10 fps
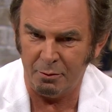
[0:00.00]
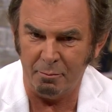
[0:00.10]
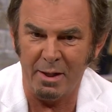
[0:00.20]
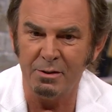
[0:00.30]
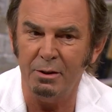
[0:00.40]

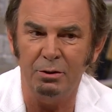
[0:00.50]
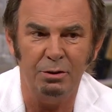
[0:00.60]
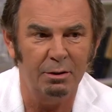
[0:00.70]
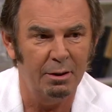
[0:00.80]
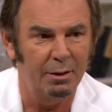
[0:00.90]

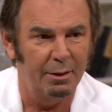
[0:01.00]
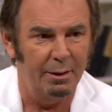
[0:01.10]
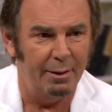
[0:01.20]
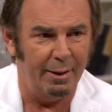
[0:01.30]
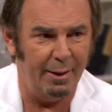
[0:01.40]
message,
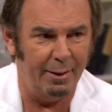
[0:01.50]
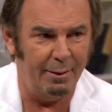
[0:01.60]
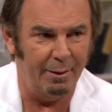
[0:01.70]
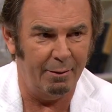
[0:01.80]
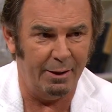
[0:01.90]

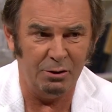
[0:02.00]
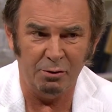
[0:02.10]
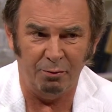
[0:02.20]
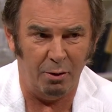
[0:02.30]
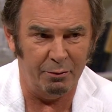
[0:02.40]
and I
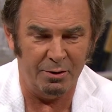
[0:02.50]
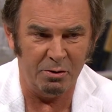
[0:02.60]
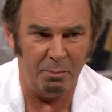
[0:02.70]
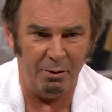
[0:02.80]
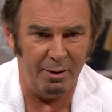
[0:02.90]
just flow in the
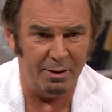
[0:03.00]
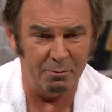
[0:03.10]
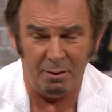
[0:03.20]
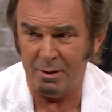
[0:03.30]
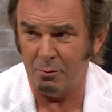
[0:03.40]
Spirit, and
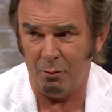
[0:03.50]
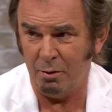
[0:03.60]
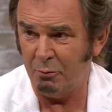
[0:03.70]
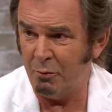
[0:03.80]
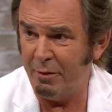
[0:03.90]
it's a
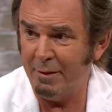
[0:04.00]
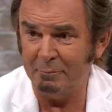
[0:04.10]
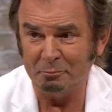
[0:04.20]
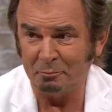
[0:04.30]
wonderful thing.